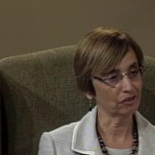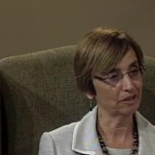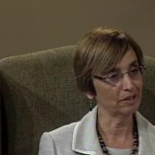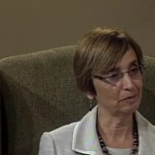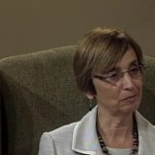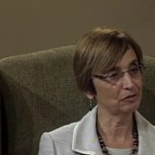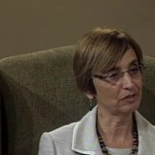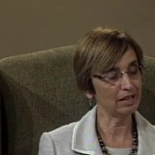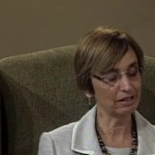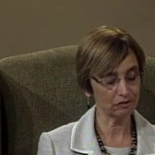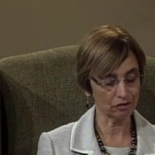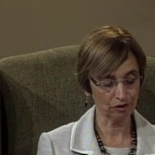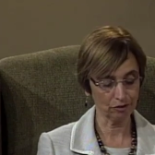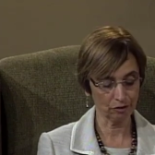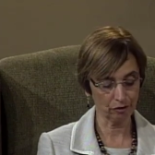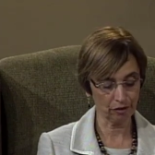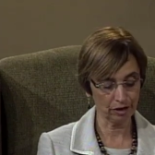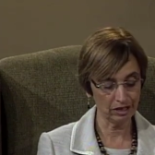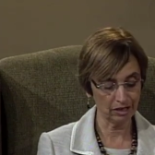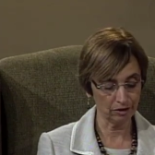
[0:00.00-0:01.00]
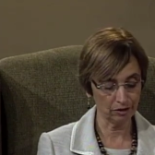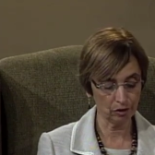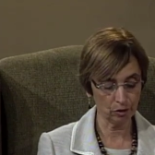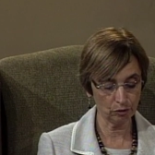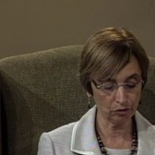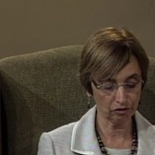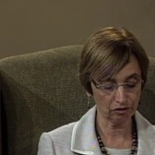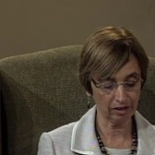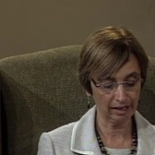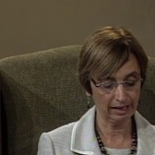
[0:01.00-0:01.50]
James. That's a great
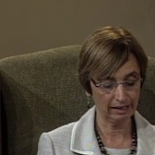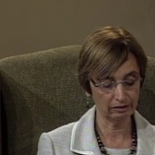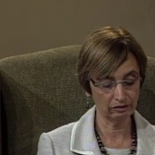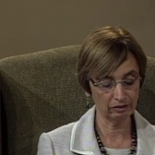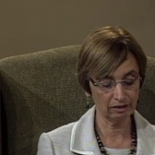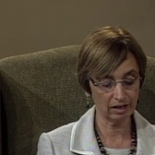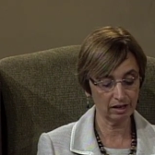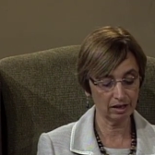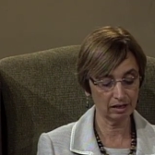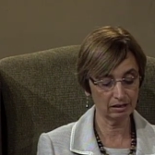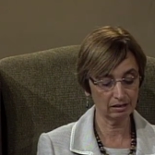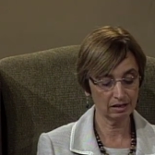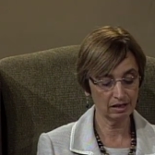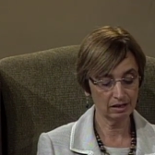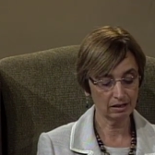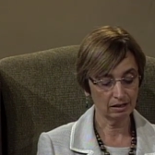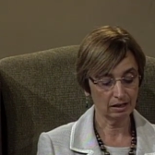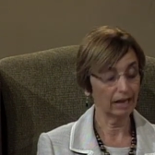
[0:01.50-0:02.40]
note to end on.